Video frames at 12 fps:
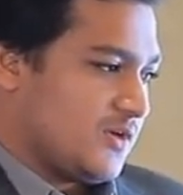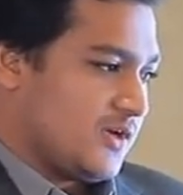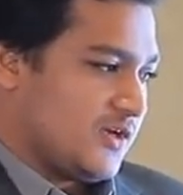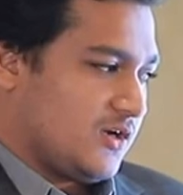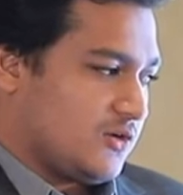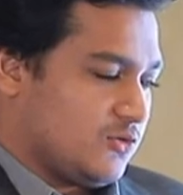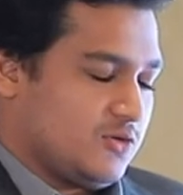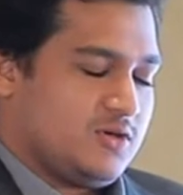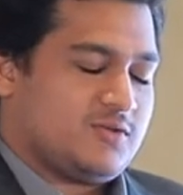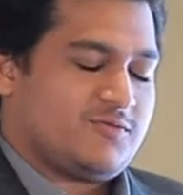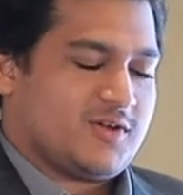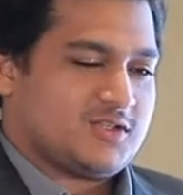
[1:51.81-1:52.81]
a
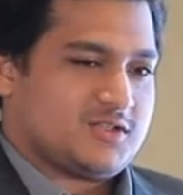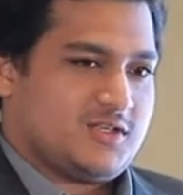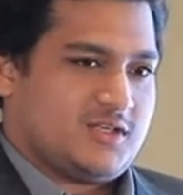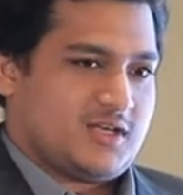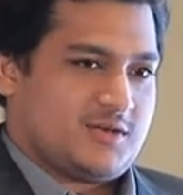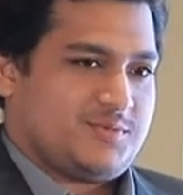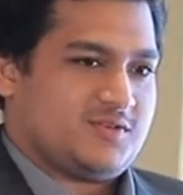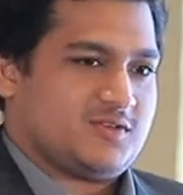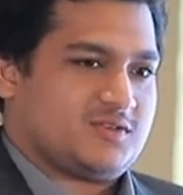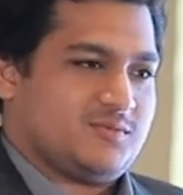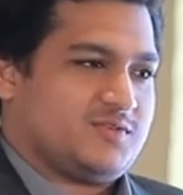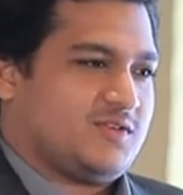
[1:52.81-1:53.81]
good functioning ERP
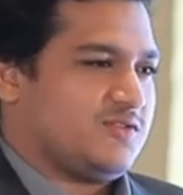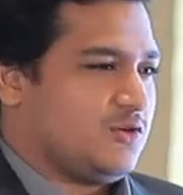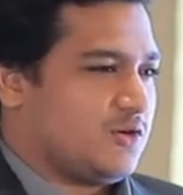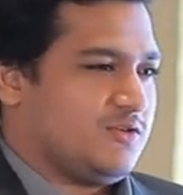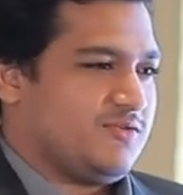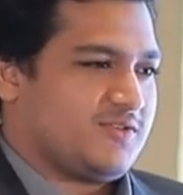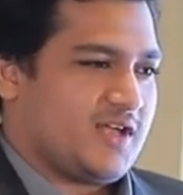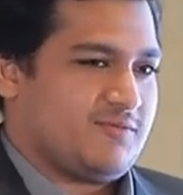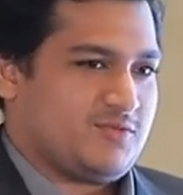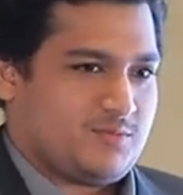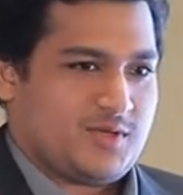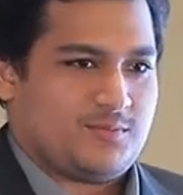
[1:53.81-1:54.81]
system saves a lot of time
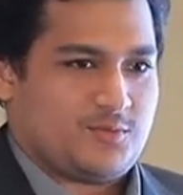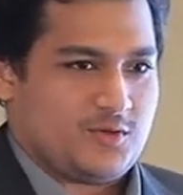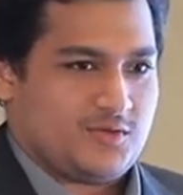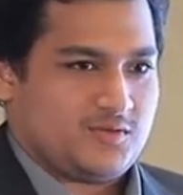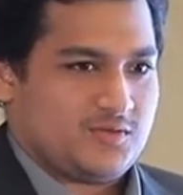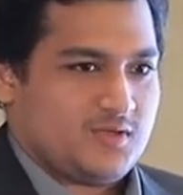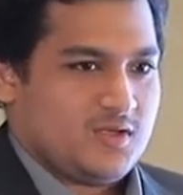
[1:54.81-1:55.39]
for my employees.